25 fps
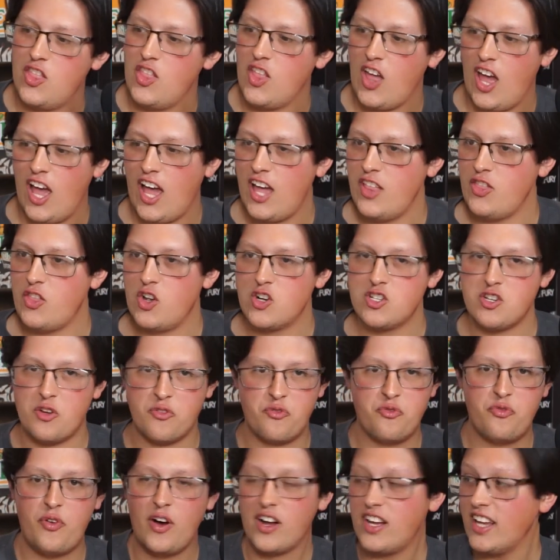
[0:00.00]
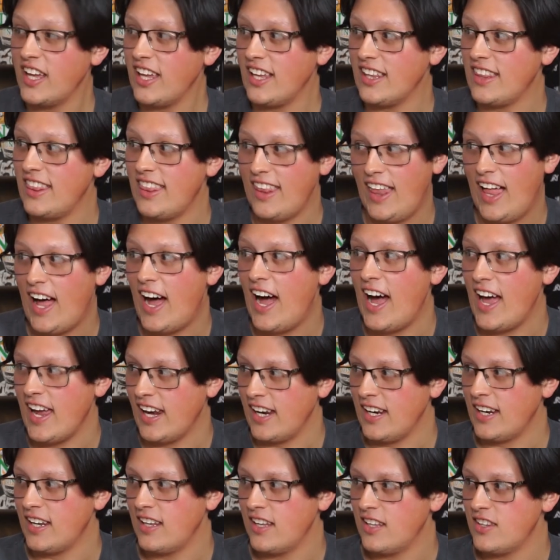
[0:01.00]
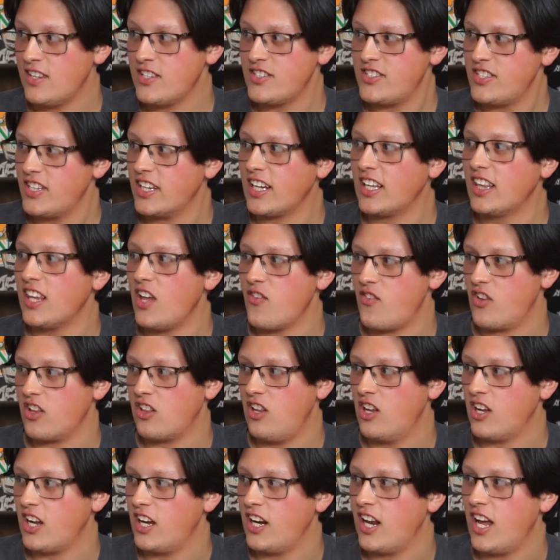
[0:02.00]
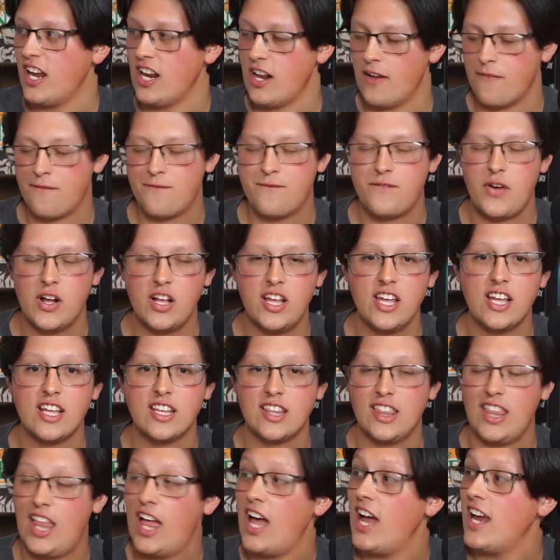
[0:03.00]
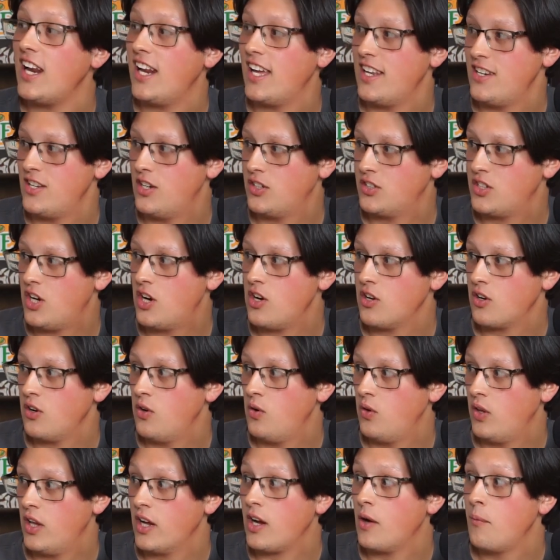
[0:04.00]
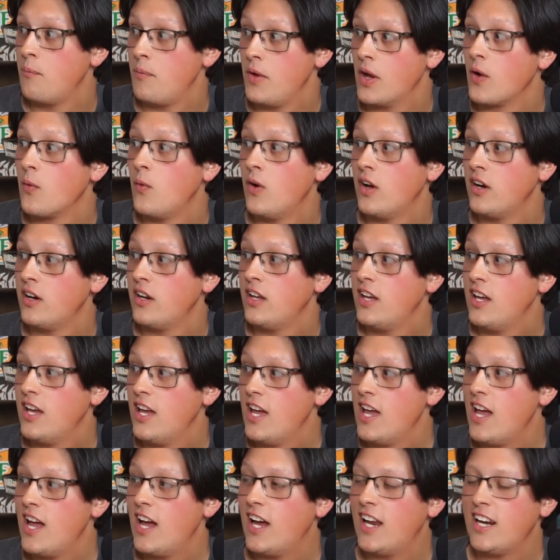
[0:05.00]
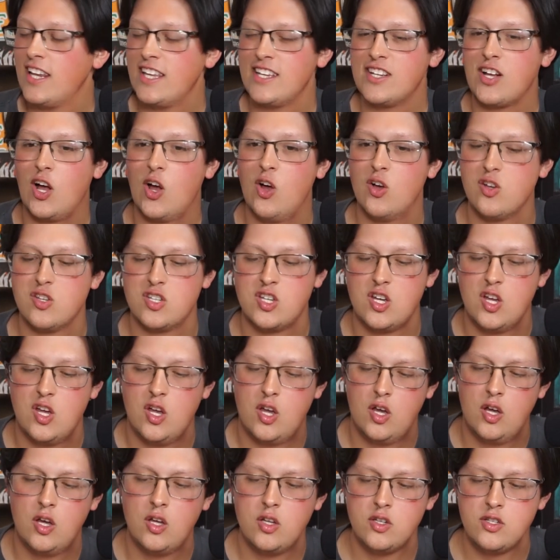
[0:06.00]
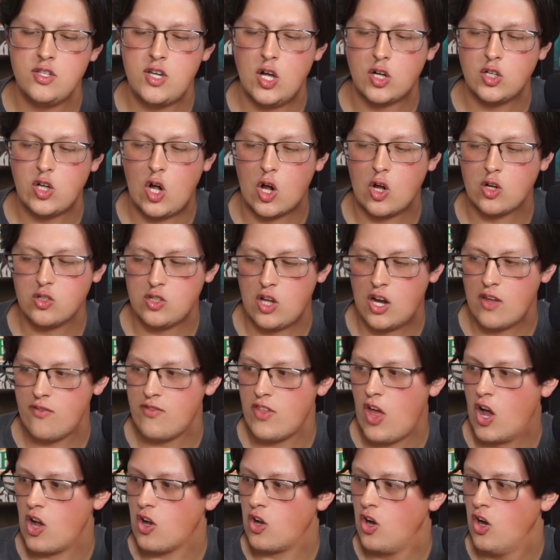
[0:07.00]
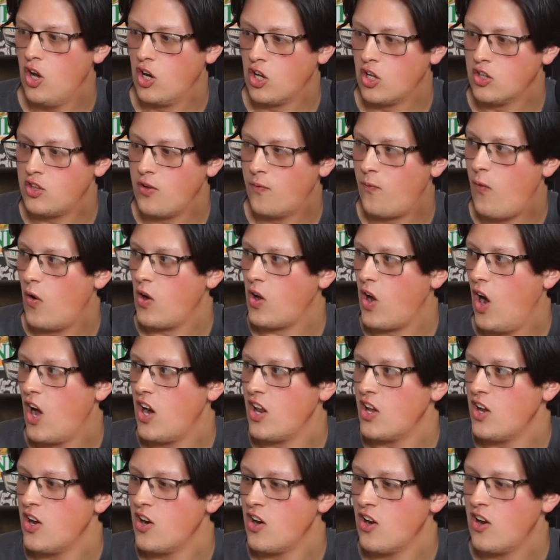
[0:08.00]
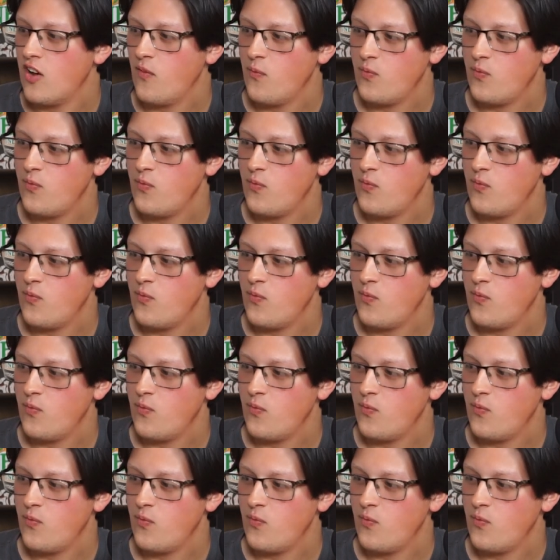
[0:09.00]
There's a fucking line. This is like 11 o'clock at night. A fucking line at Del Taco. Like a big one. And he goes, Del Taco's not even that good. Get the fuck out of here.